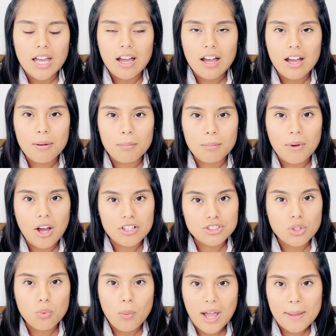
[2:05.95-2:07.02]

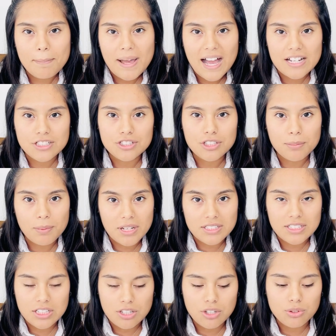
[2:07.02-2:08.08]
also white patches or pus
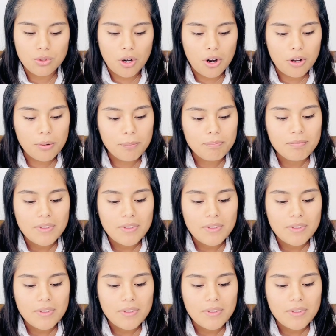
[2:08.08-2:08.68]
in the throat,